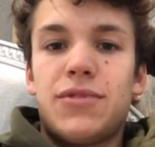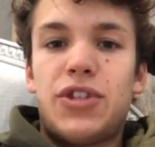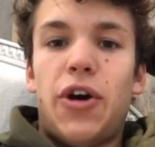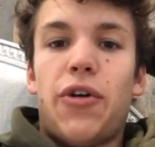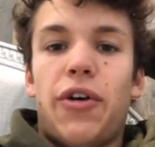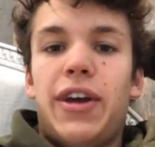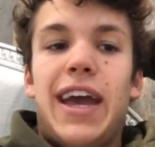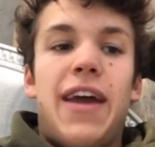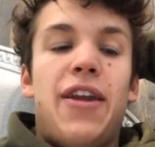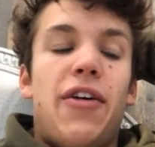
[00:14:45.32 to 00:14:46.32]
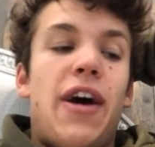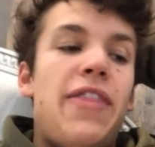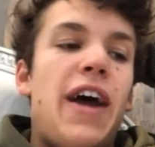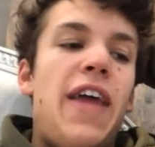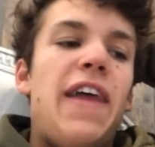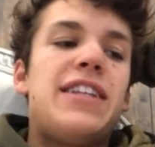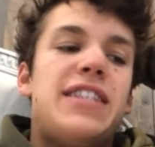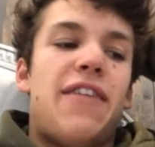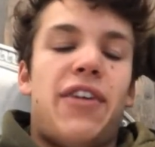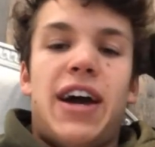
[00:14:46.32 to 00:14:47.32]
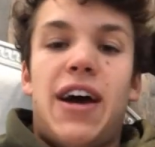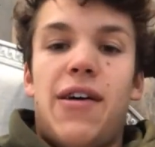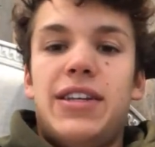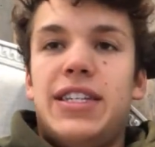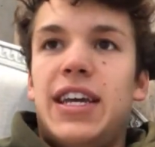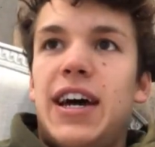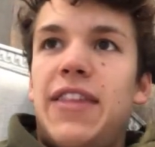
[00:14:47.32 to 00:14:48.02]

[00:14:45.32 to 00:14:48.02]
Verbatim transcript: Totally. Yeah, no, that that's definitely how I see it.